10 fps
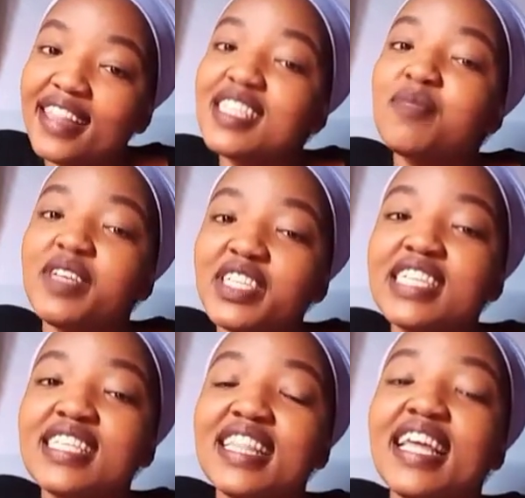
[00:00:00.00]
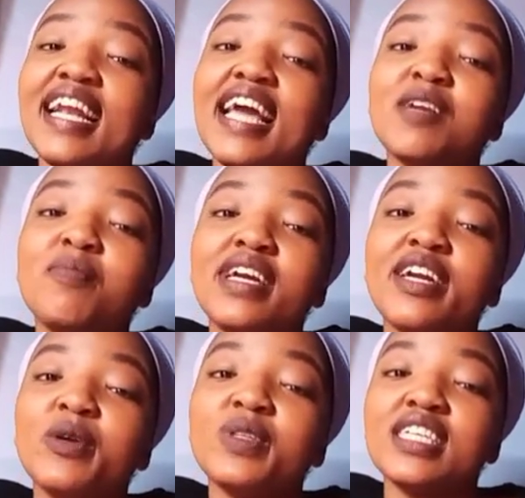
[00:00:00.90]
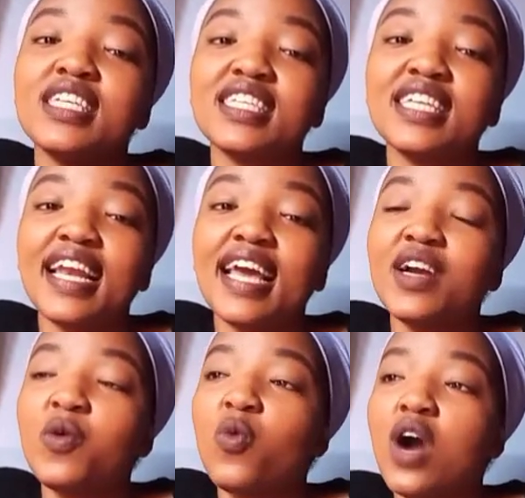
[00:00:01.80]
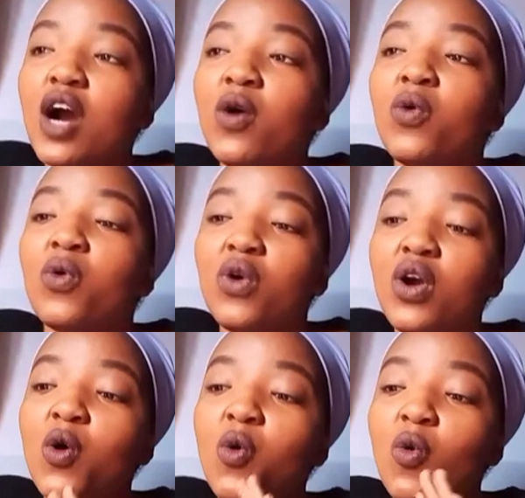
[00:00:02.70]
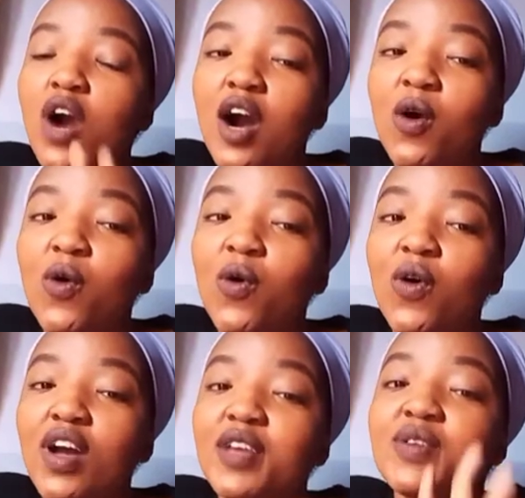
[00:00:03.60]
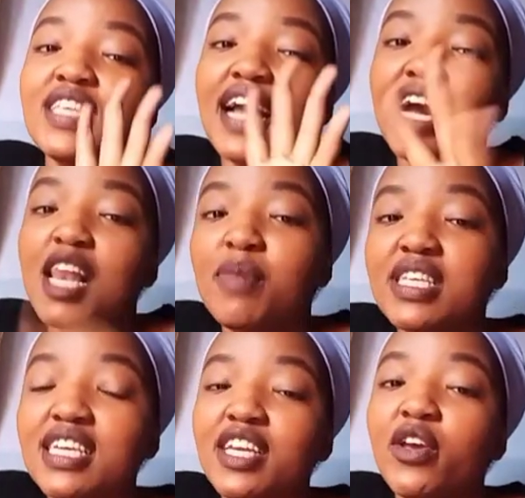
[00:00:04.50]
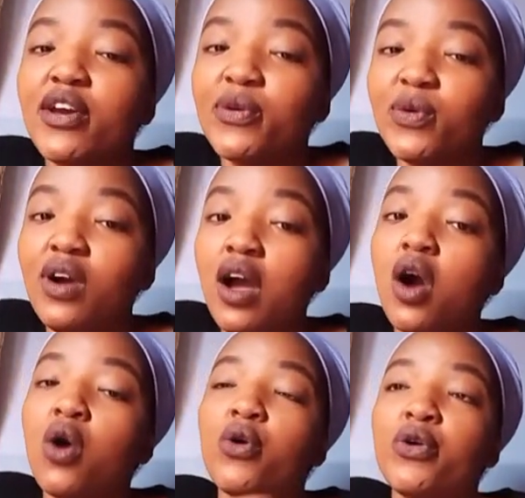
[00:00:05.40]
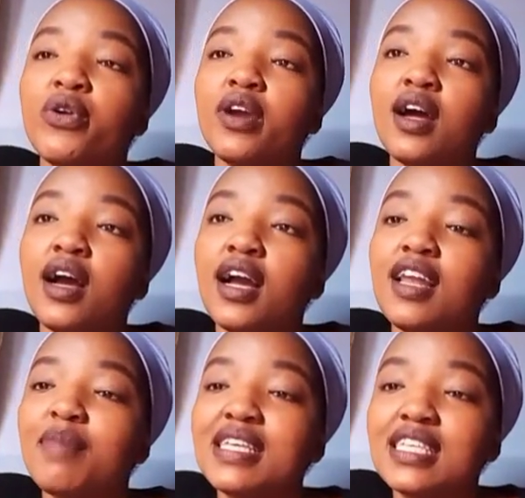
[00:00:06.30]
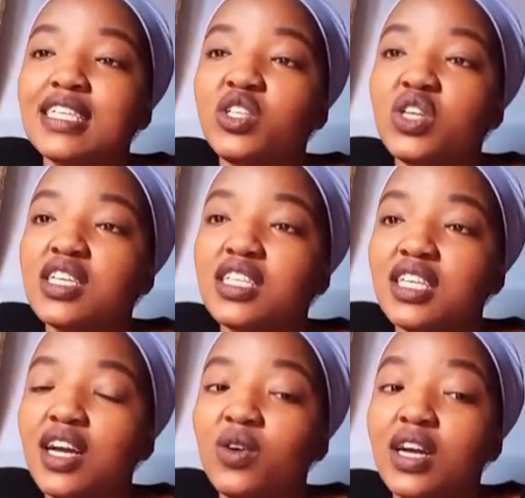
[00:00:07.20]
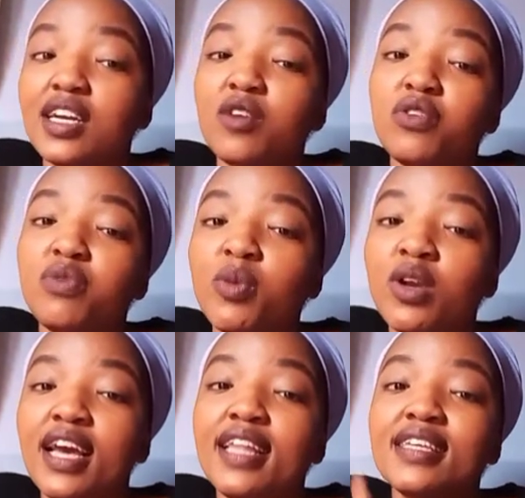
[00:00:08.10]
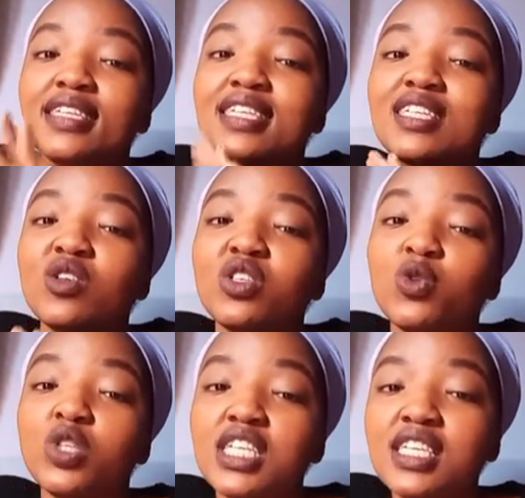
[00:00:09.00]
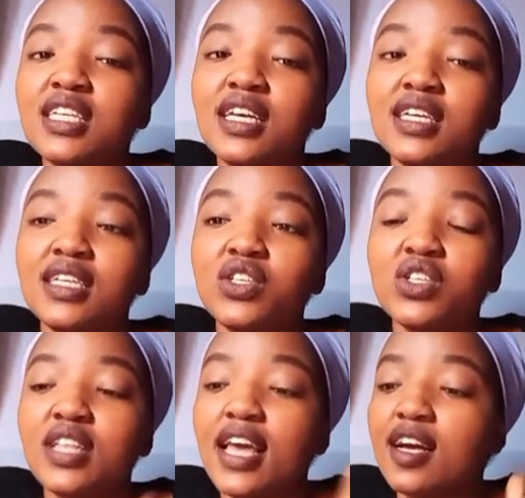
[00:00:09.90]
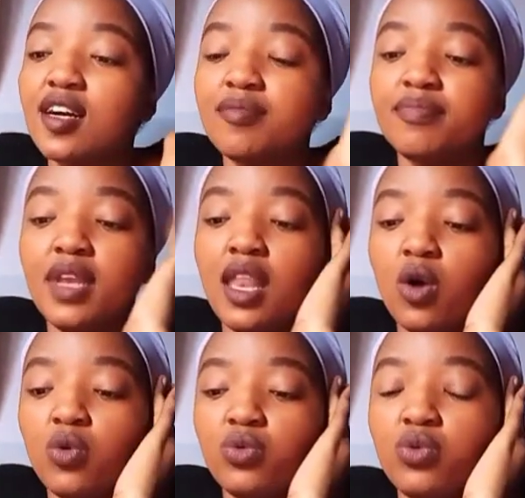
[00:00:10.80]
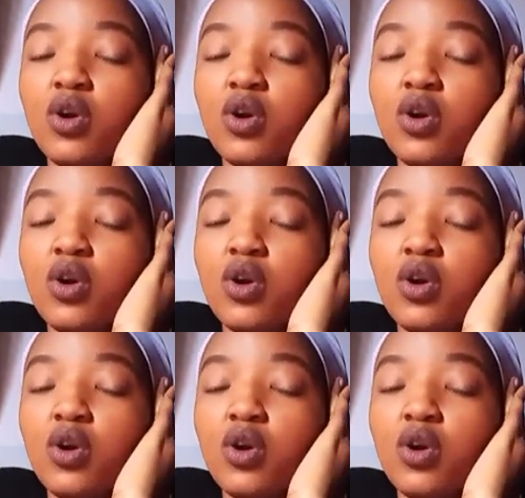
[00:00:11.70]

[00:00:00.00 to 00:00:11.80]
These species, they like being noticed. Like, wow. You see a girl passing near you, or a girl passing just on a crowd of people, and she's not noticed. She's like, no.